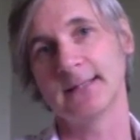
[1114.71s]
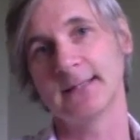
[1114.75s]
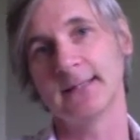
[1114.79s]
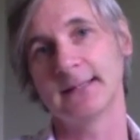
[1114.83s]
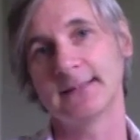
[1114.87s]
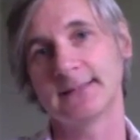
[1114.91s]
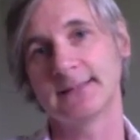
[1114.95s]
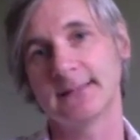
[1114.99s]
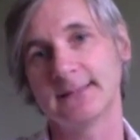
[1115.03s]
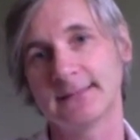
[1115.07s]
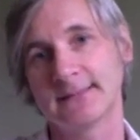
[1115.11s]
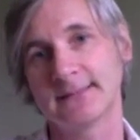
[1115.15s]
and
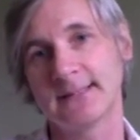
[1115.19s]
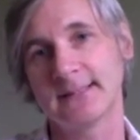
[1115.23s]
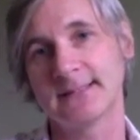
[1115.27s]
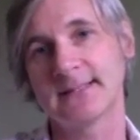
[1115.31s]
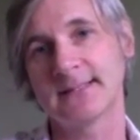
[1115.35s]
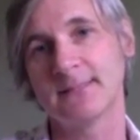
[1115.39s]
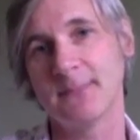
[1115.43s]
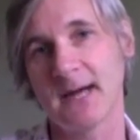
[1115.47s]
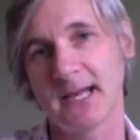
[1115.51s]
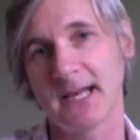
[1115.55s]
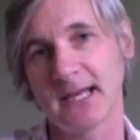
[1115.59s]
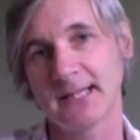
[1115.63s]
it's this
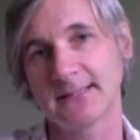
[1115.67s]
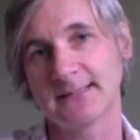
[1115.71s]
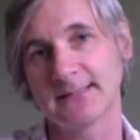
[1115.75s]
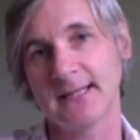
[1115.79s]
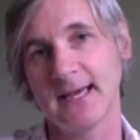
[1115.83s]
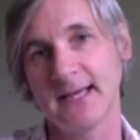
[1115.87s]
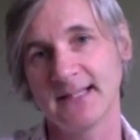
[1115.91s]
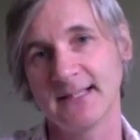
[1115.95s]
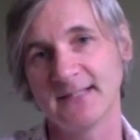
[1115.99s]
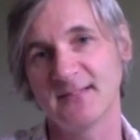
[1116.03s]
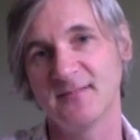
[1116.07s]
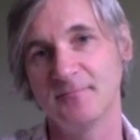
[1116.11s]
systematic
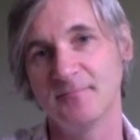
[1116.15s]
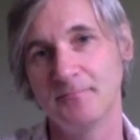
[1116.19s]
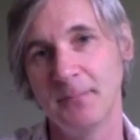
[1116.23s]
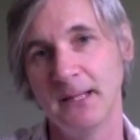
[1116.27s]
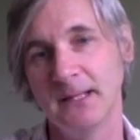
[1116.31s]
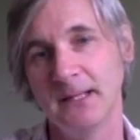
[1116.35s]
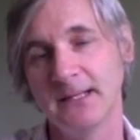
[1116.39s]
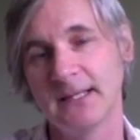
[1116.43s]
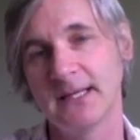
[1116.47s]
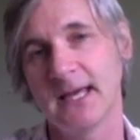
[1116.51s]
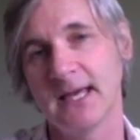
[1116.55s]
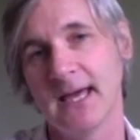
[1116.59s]
science of
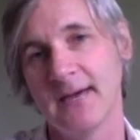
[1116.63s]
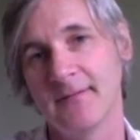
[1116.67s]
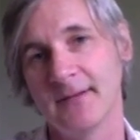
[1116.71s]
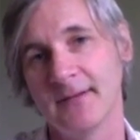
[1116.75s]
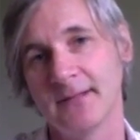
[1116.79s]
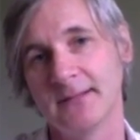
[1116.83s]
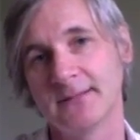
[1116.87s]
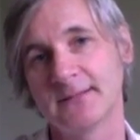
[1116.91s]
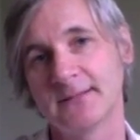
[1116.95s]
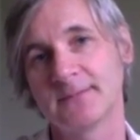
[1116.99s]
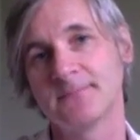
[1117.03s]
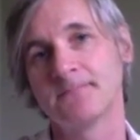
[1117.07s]
building
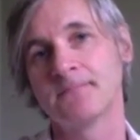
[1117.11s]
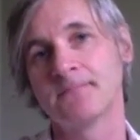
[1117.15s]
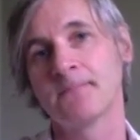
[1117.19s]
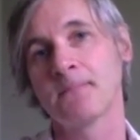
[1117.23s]
evidence,